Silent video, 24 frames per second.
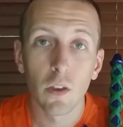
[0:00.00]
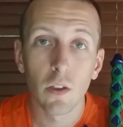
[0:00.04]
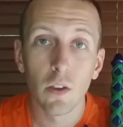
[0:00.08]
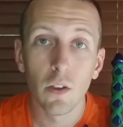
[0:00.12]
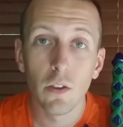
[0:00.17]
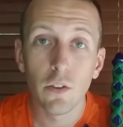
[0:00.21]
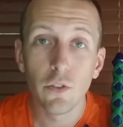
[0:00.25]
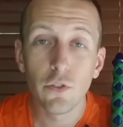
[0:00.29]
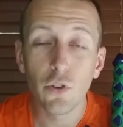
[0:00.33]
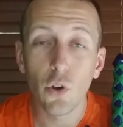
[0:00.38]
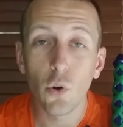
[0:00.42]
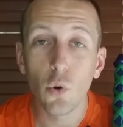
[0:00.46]

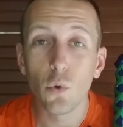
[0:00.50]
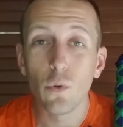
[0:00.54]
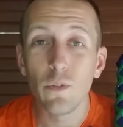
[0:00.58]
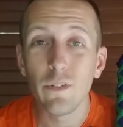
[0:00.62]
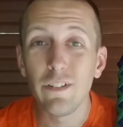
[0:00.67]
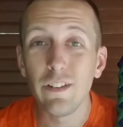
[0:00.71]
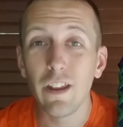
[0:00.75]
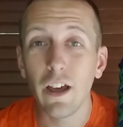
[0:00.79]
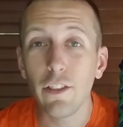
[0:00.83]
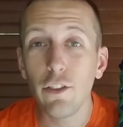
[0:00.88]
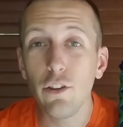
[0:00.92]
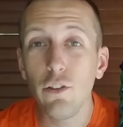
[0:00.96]
So
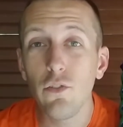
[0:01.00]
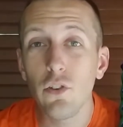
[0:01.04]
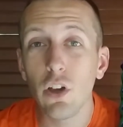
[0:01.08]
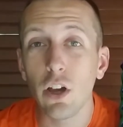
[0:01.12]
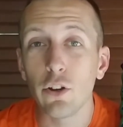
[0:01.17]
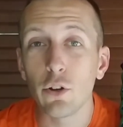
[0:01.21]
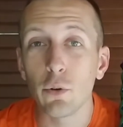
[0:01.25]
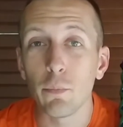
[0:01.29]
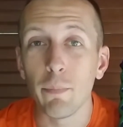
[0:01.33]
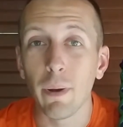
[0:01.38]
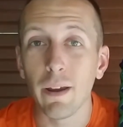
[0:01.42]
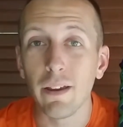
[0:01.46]
now that you've got
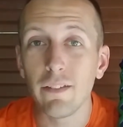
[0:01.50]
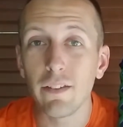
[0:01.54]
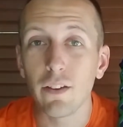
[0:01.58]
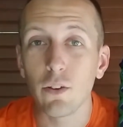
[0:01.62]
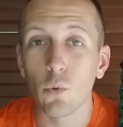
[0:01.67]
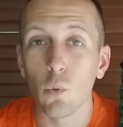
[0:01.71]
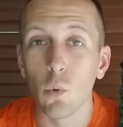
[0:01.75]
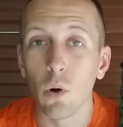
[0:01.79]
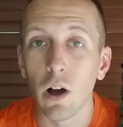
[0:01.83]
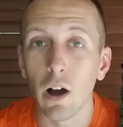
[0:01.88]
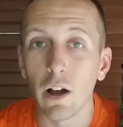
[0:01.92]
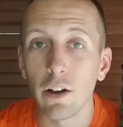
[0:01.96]
your basic
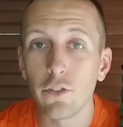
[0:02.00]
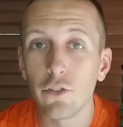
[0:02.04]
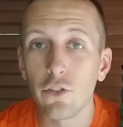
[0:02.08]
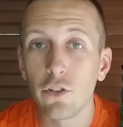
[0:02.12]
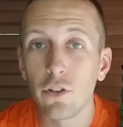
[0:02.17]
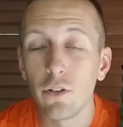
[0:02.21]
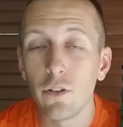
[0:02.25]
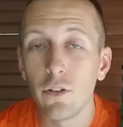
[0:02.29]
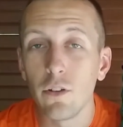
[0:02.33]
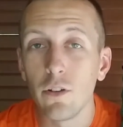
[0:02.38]
watch,